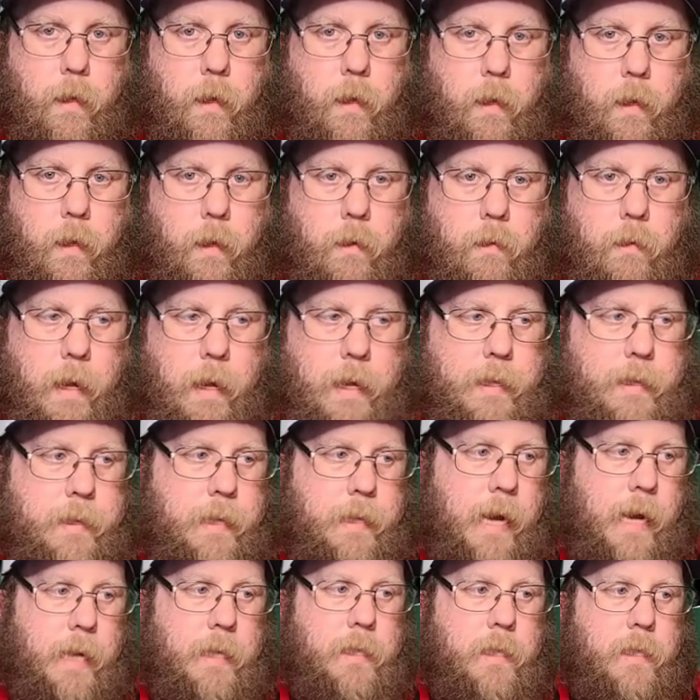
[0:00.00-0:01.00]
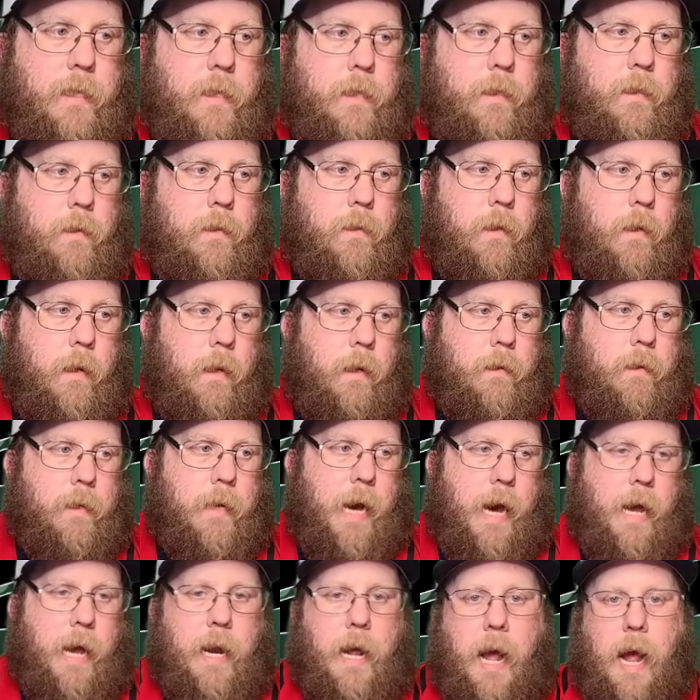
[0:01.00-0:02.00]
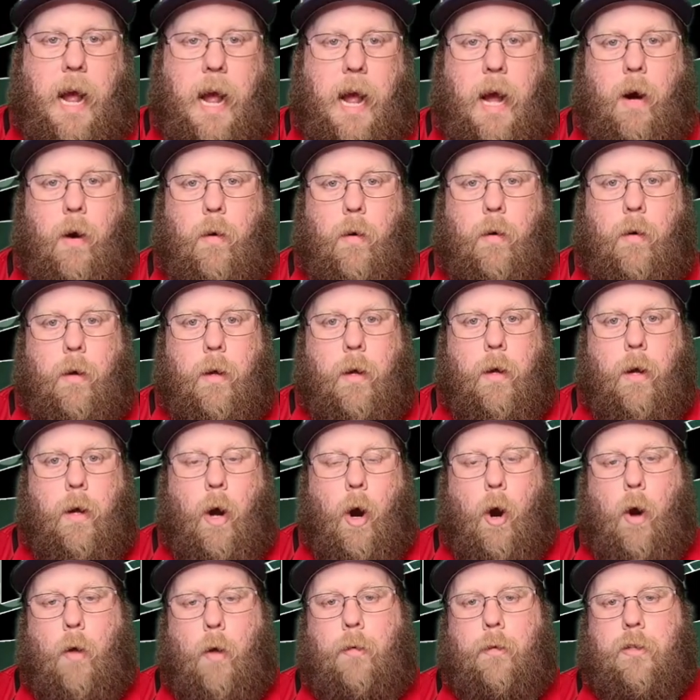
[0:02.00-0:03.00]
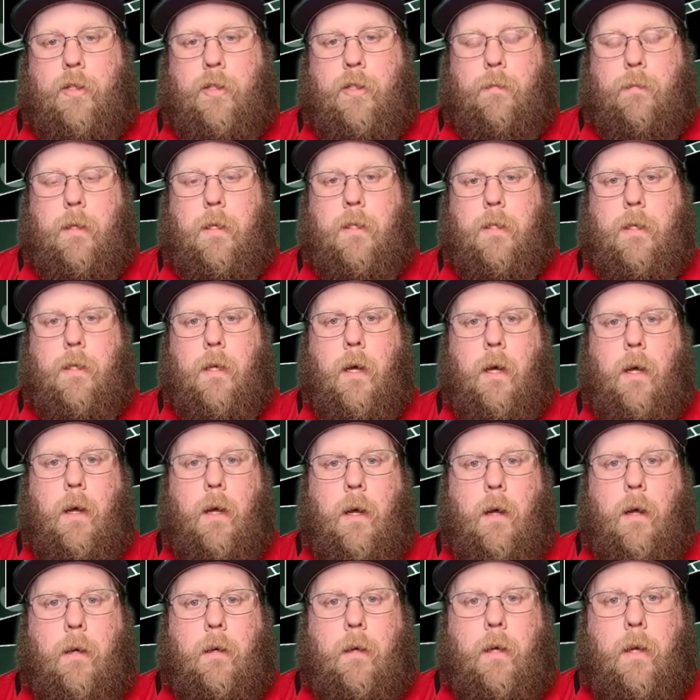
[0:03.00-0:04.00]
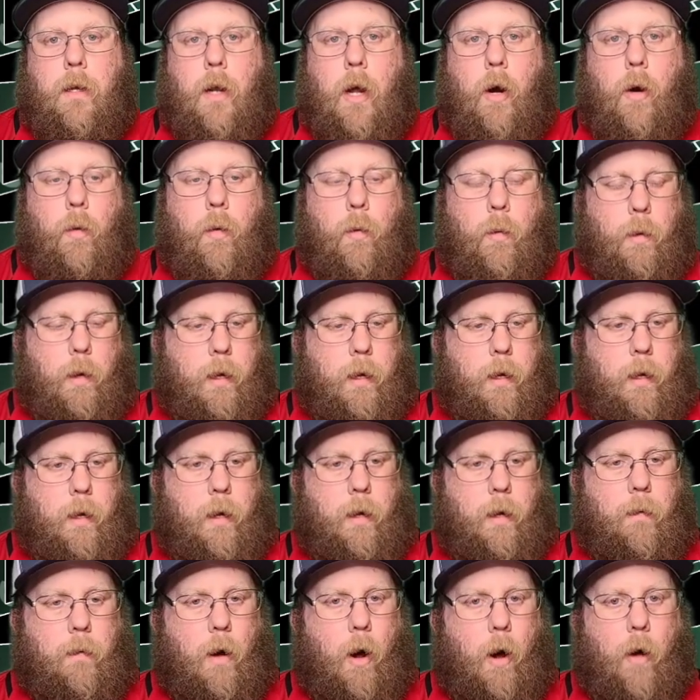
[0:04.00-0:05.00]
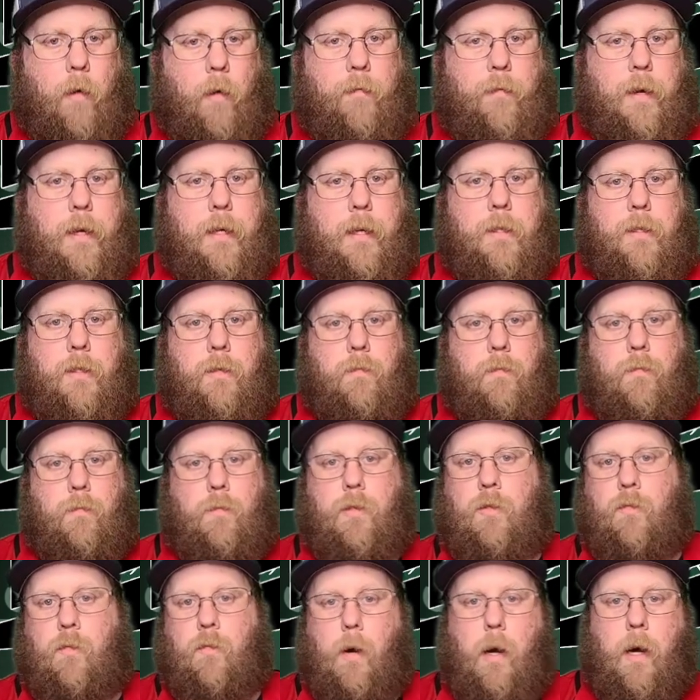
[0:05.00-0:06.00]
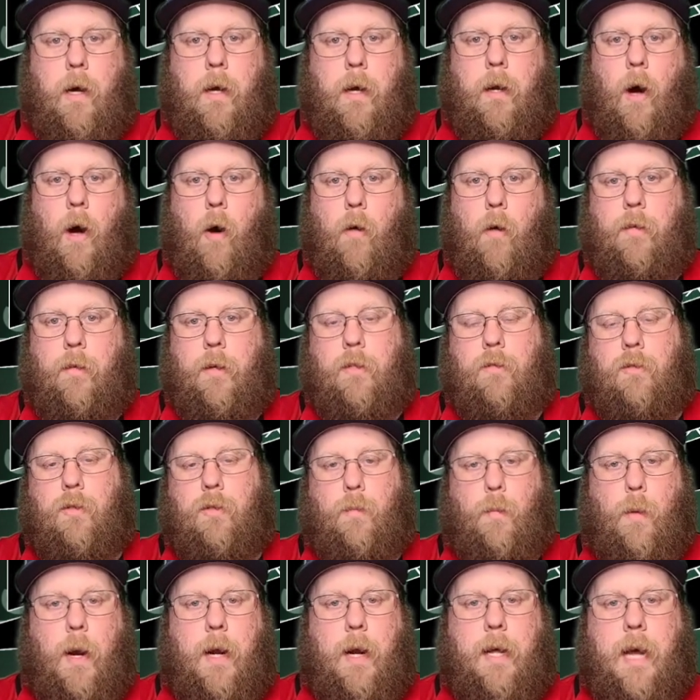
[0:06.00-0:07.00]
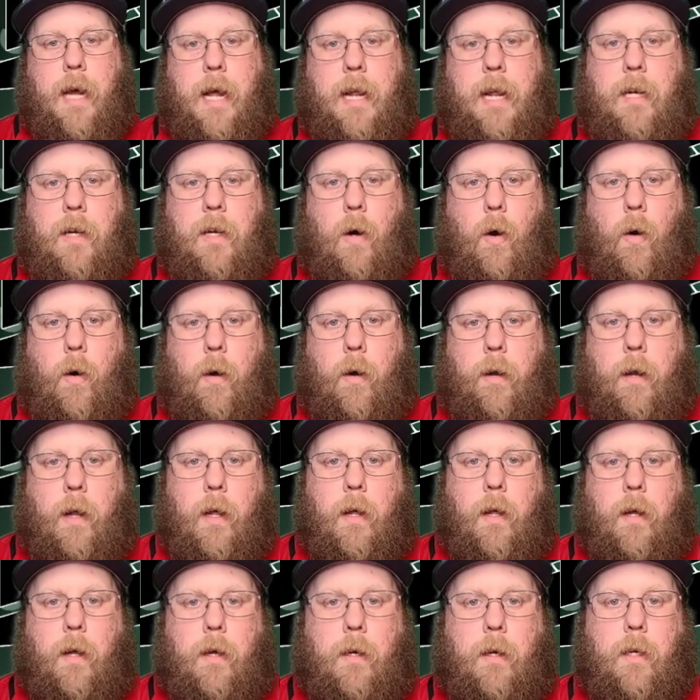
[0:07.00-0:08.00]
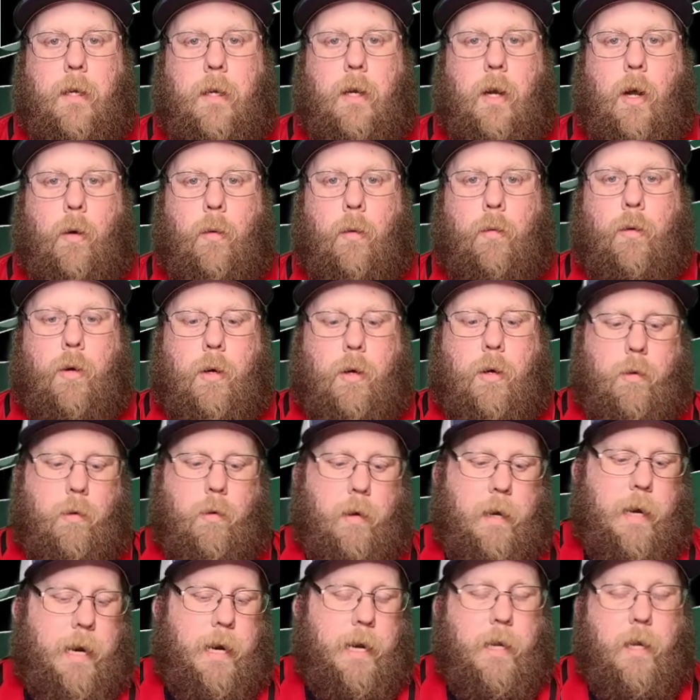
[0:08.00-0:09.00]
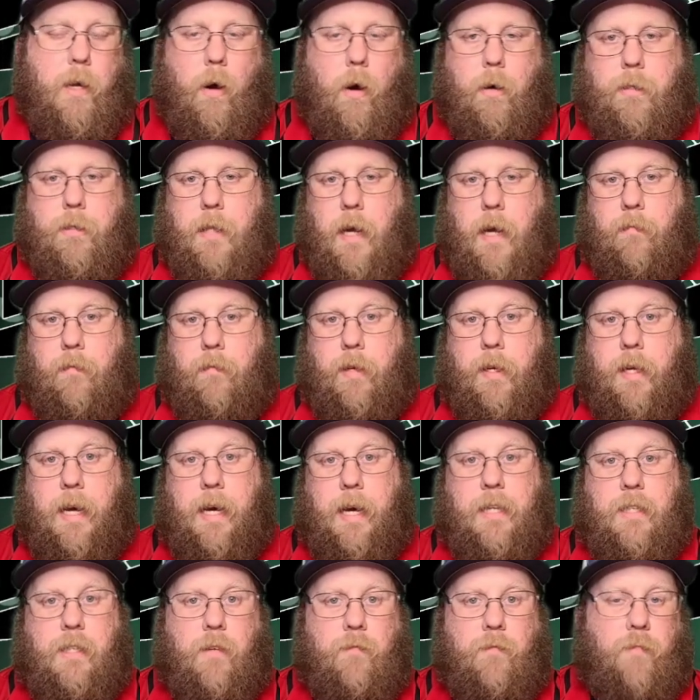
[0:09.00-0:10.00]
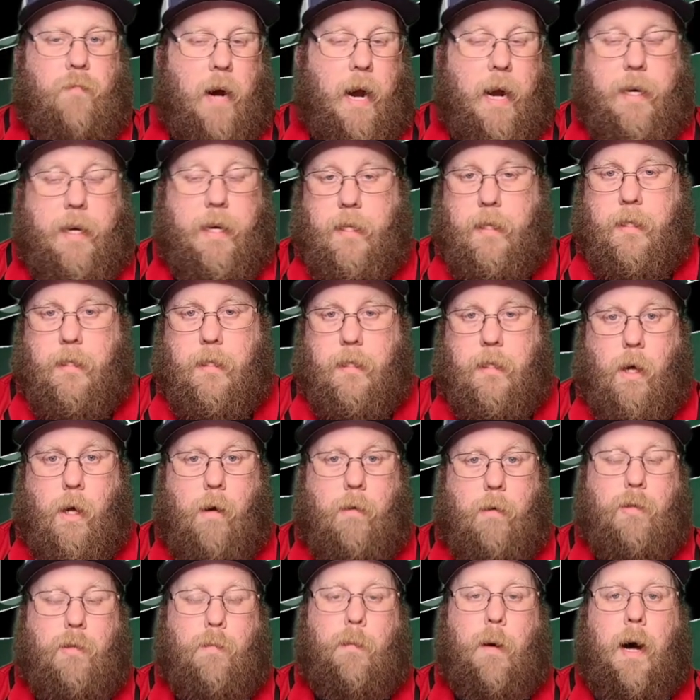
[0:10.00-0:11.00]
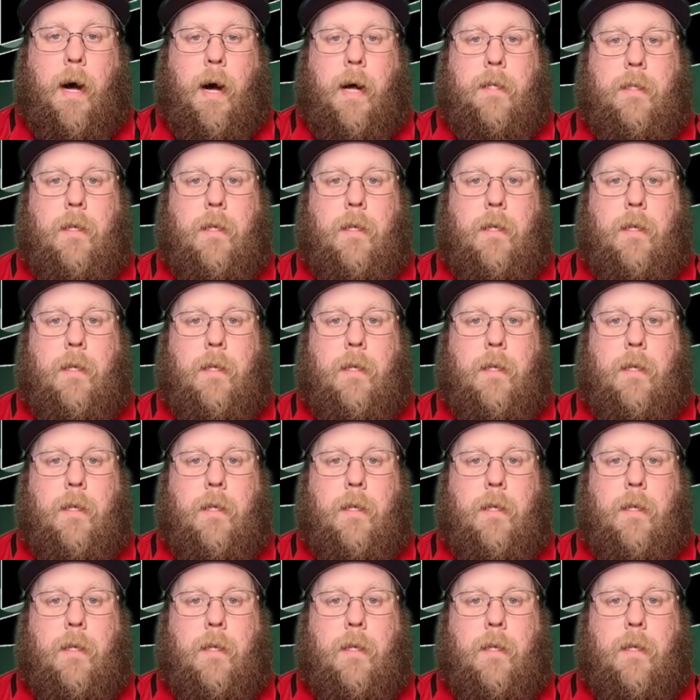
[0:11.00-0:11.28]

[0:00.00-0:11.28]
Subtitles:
Like, that's kind of how Arthur Smith's, offense was run. Offense was predicated on, creating yards after catch and finding the soft spots